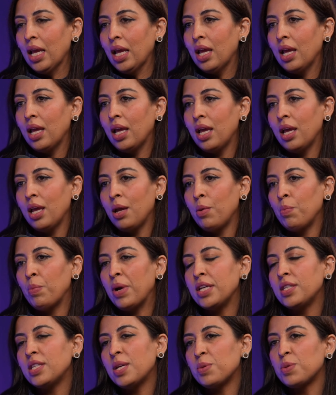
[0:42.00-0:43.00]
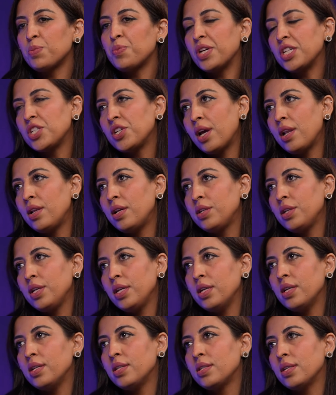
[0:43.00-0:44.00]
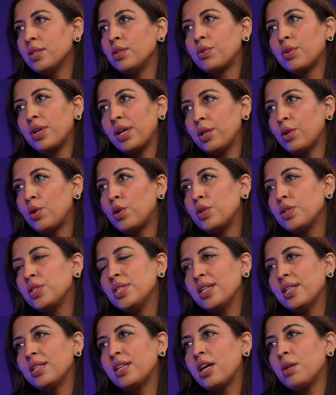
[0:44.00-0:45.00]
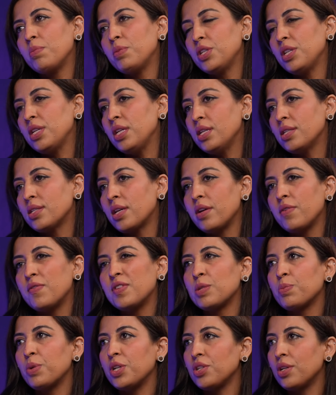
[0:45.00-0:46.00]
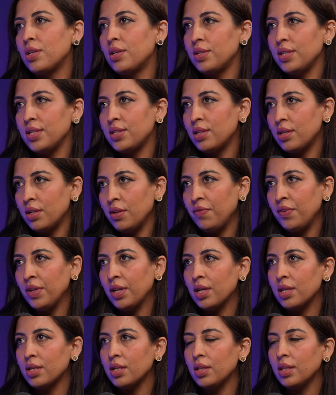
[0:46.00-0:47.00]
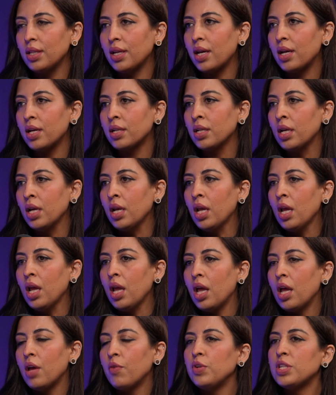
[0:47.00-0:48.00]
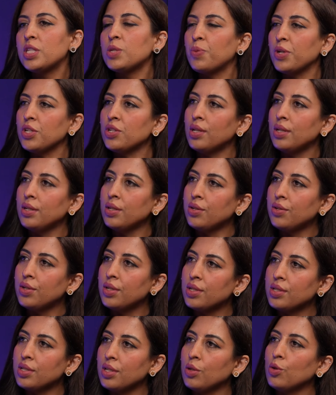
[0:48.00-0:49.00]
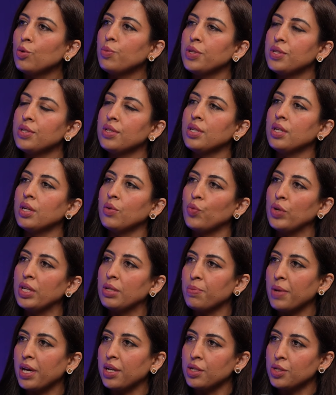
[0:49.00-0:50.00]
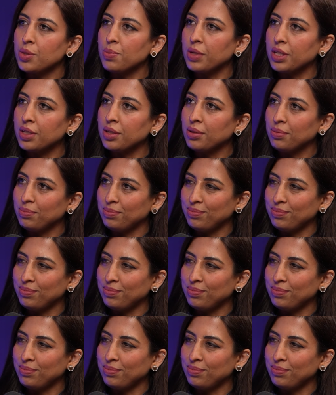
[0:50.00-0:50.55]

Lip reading: My subspecialty is endocrinology and diabetes. I have a specialty certificate in that with special interest in obesity and weight management.